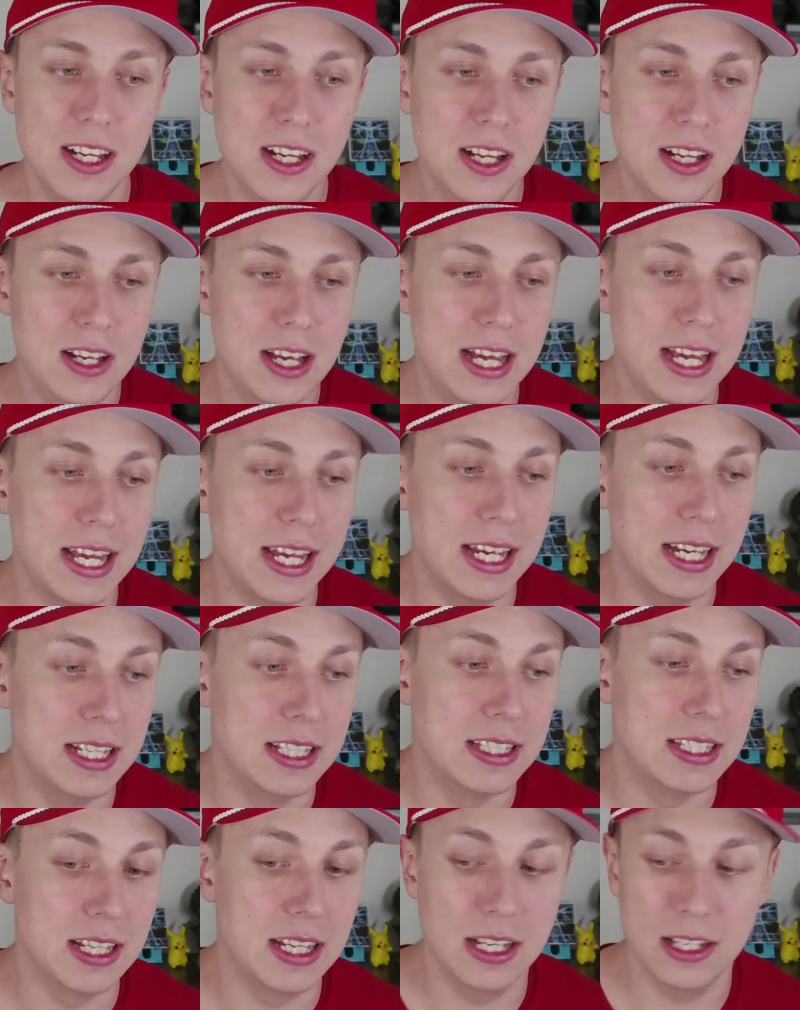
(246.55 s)
And
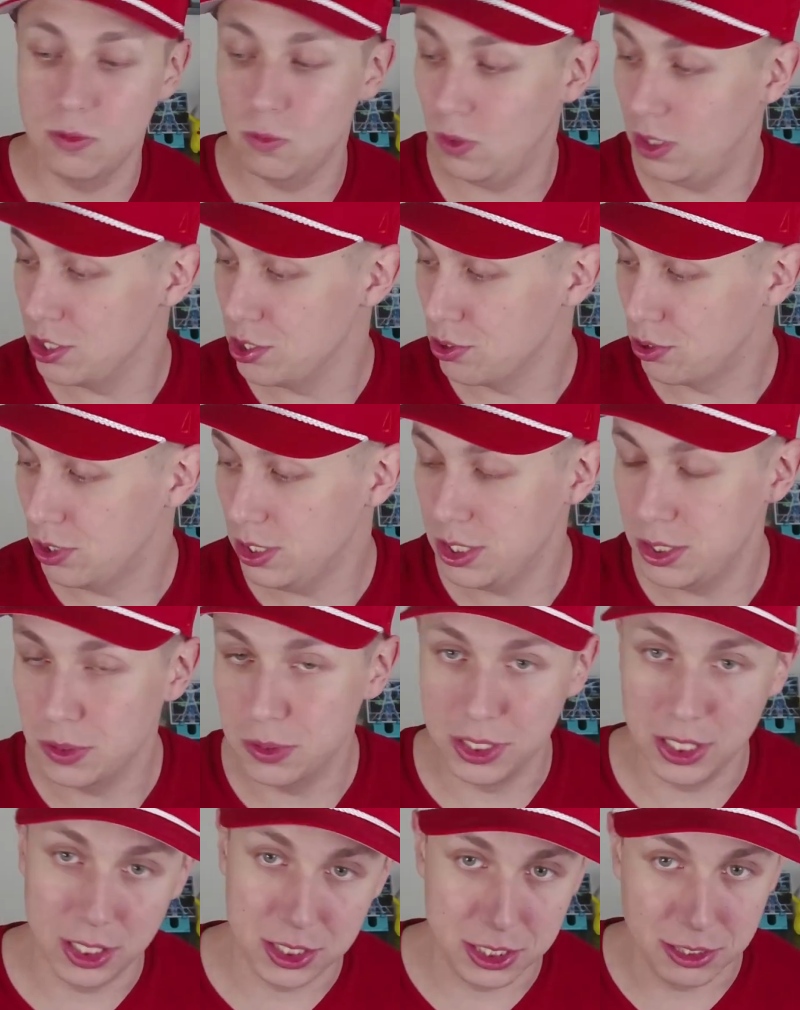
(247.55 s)
while you could do it on
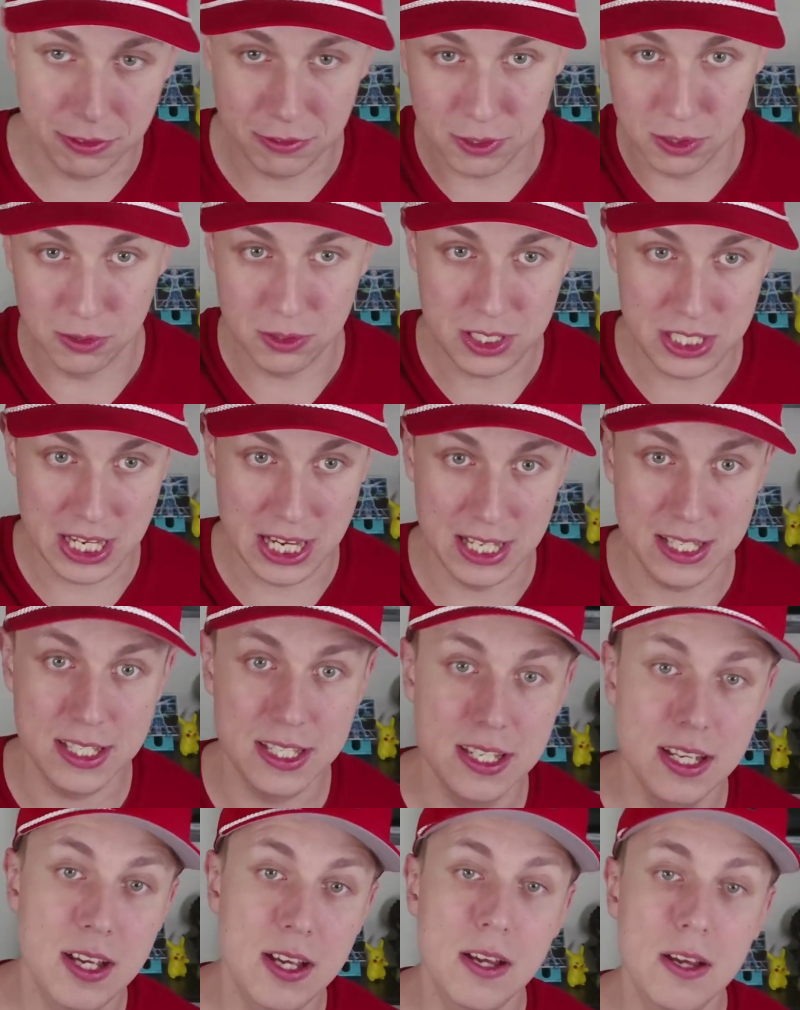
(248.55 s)
your phone, yes,
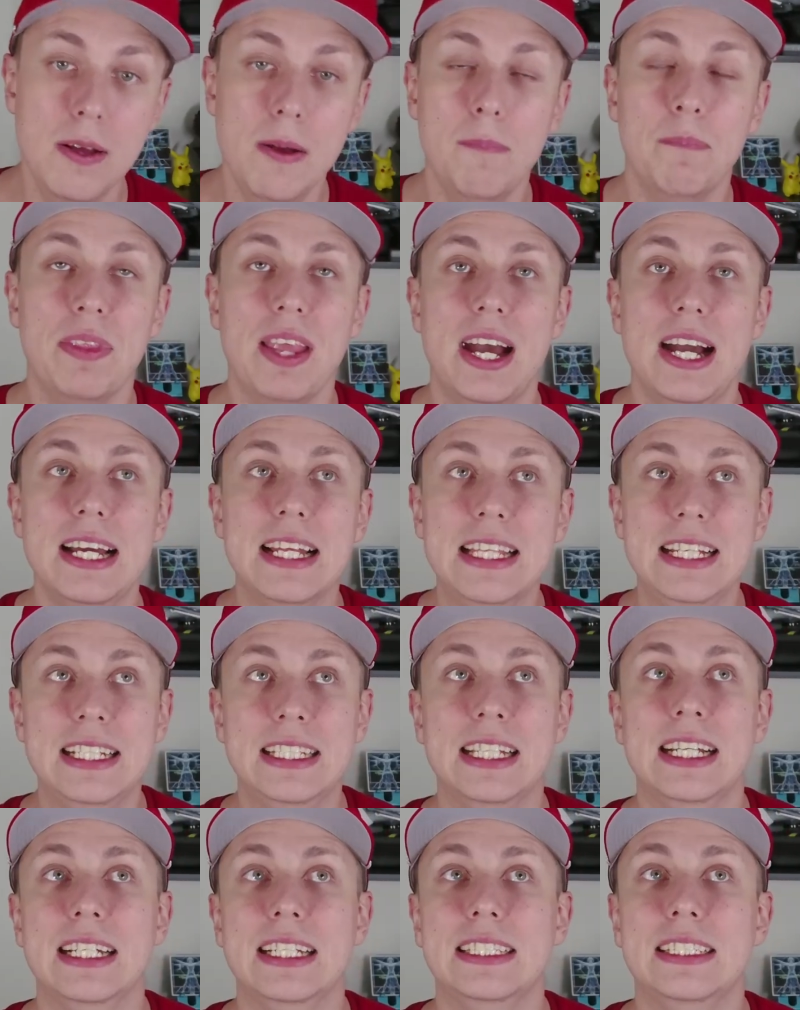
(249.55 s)
I think
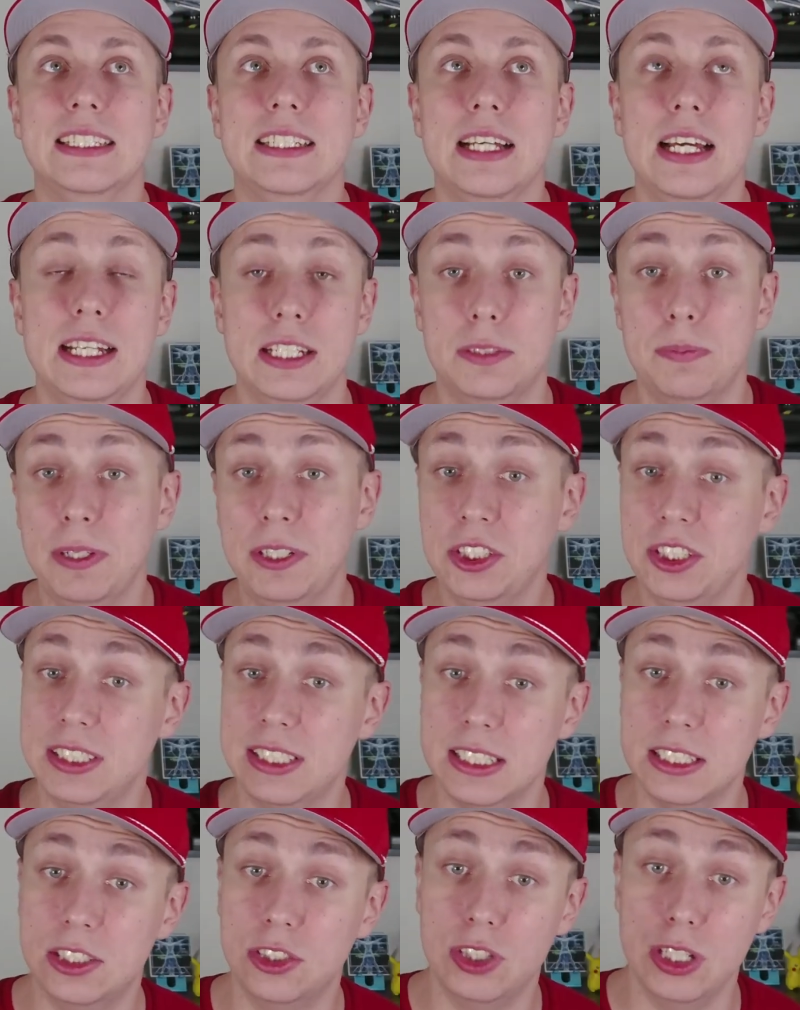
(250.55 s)
that, and especially since
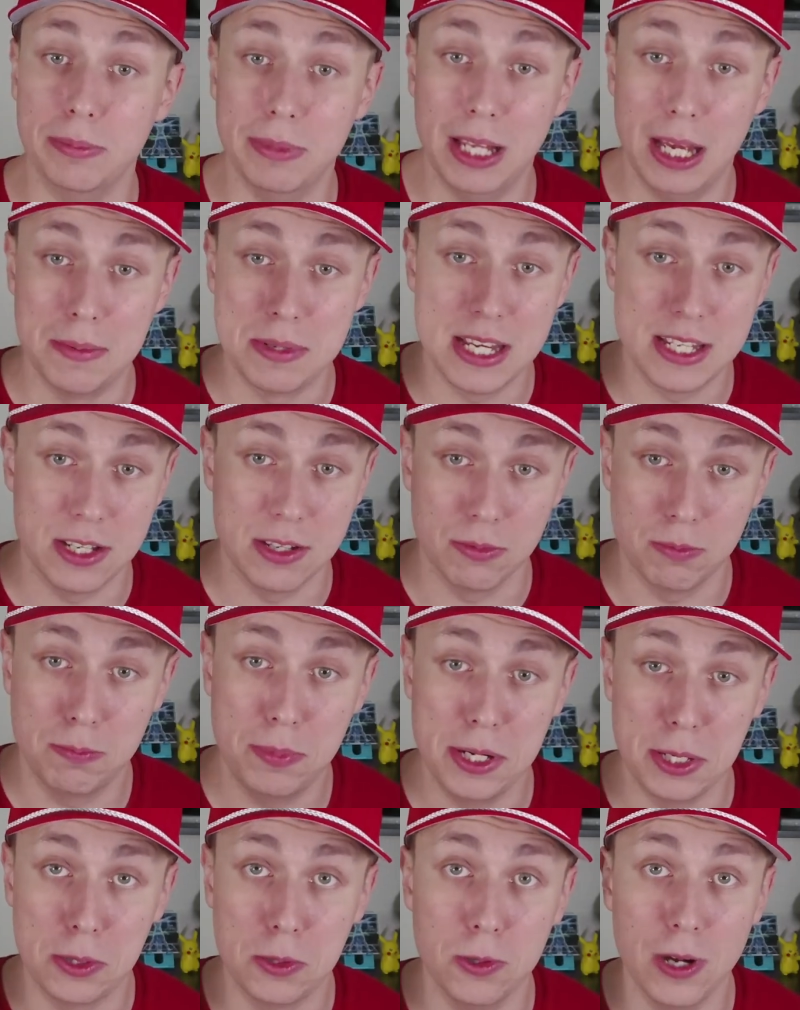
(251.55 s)
Streamlabs has a pretty
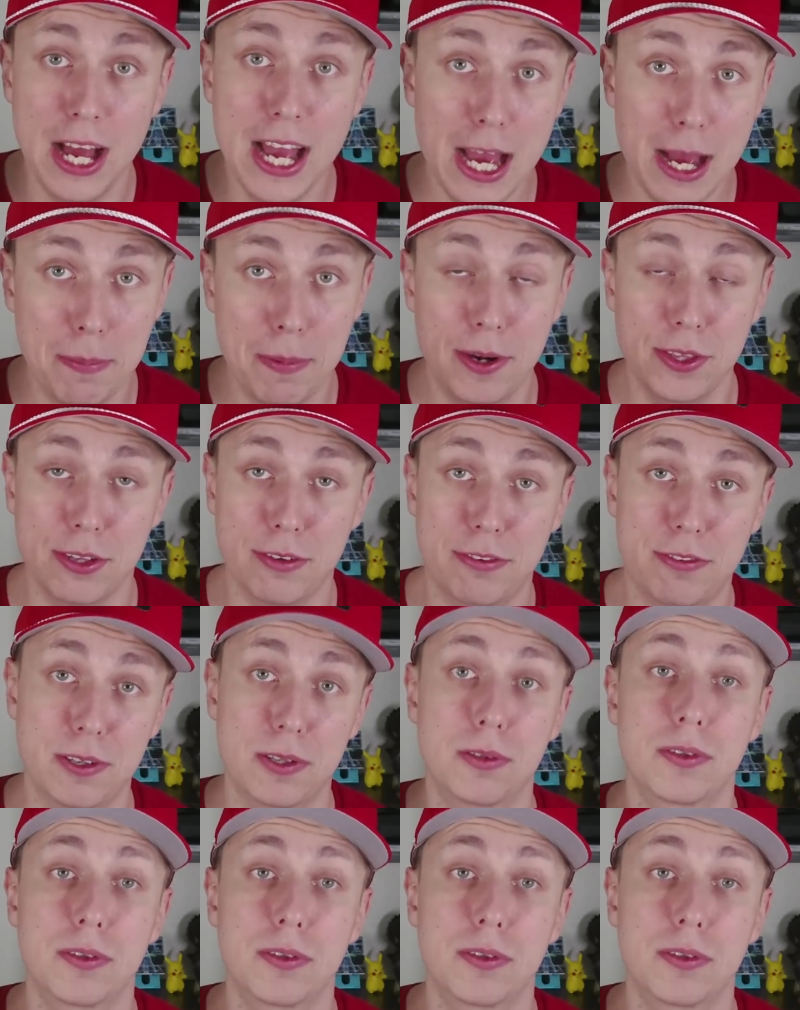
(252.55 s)
cool app on the phone,